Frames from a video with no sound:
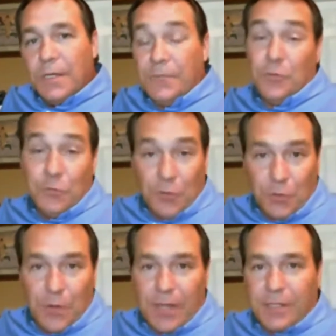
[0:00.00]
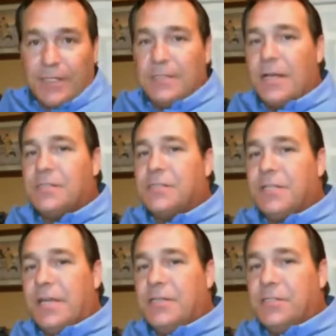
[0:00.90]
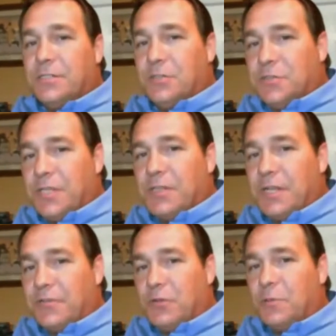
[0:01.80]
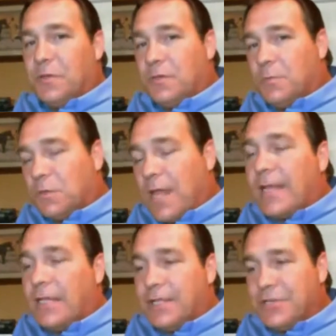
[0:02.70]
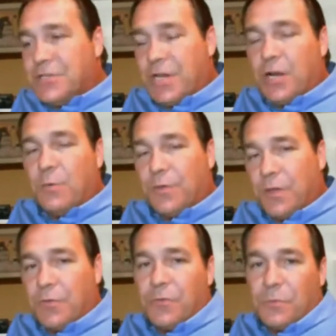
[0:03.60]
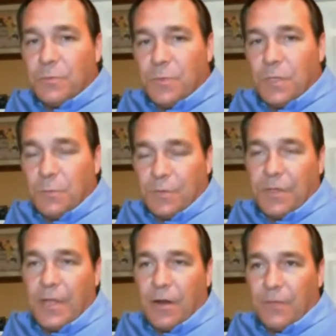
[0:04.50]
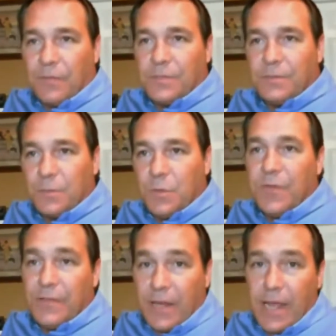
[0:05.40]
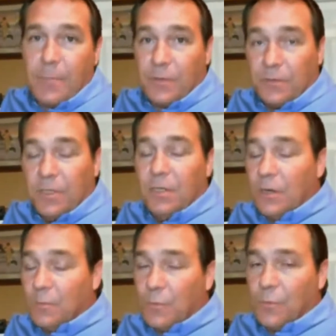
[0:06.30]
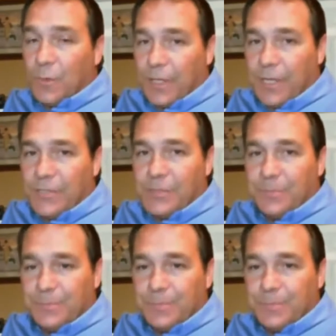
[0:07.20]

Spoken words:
if you do it correctly, not just the agent that you sent that to, but it will likely get shared with others within that office. And we've had that happen on more than one occasion.